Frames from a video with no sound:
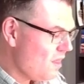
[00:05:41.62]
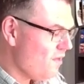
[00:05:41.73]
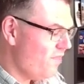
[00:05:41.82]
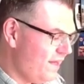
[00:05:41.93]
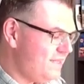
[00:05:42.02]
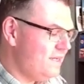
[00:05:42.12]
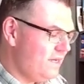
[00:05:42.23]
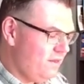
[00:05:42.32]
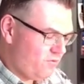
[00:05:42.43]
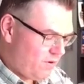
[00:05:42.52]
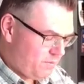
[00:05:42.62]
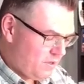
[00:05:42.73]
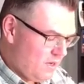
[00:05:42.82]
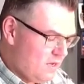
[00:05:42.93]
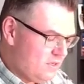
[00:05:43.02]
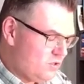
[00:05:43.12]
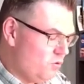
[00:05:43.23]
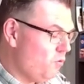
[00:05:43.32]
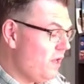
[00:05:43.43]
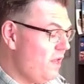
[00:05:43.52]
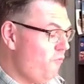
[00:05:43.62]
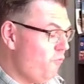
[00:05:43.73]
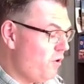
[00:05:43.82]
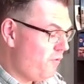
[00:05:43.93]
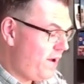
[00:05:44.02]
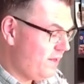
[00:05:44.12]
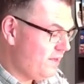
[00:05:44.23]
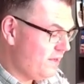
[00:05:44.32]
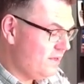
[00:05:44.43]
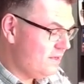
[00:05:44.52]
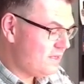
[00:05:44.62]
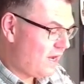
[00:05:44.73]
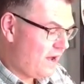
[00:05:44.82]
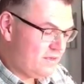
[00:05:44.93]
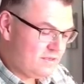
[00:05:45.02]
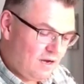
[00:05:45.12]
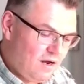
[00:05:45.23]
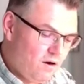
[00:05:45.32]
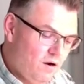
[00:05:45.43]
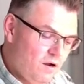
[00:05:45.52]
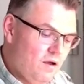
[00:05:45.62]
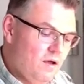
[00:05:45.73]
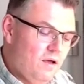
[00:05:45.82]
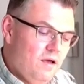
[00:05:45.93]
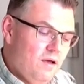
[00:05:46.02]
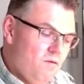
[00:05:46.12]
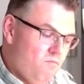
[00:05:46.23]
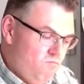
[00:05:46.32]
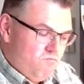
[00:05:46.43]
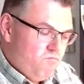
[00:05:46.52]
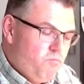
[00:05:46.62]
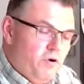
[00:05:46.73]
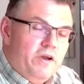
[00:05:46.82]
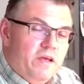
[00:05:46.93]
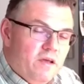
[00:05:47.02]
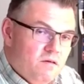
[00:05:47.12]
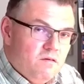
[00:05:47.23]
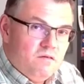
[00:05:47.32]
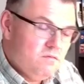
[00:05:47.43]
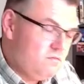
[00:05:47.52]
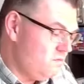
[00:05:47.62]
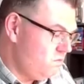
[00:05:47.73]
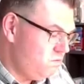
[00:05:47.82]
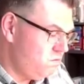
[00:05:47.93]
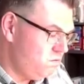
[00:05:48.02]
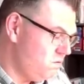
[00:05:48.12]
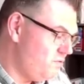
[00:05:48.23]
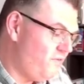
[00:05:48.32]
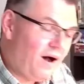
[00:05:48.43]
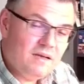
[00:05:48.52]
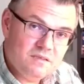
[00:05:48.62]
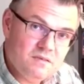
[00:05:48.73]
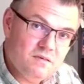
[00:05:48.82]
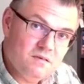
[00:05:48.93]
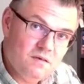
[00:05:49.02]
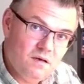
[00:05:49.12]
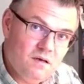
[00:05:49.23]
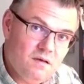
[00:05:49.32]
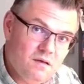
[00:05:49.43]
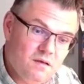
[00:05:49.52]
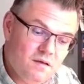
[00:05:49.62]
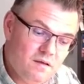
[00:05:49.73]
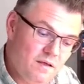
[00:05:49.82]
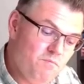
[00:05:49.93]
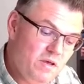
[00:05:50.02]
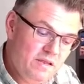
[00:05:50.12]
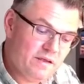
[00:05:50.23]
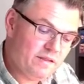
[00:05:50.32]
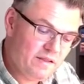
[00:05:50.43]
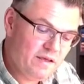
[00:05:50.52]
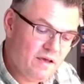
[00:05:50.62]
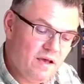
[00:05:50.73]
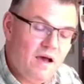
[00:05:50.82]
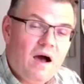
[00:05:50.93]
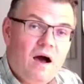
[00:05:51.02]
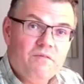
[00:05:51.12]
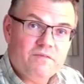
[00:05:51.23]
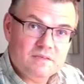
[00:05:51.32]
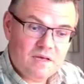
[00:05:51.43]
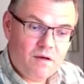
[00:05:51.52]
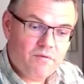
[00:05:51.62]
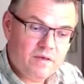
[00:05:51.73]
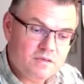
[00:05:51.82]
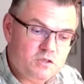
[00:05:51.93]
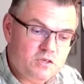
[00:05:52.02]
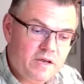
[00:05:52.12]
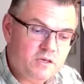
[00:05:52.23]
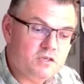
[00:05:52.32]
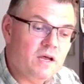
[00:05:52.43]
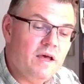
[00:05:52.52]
That's an interrupt. So if we are reacting in this ISR, pretty fast, yeah? immediately after something has changed.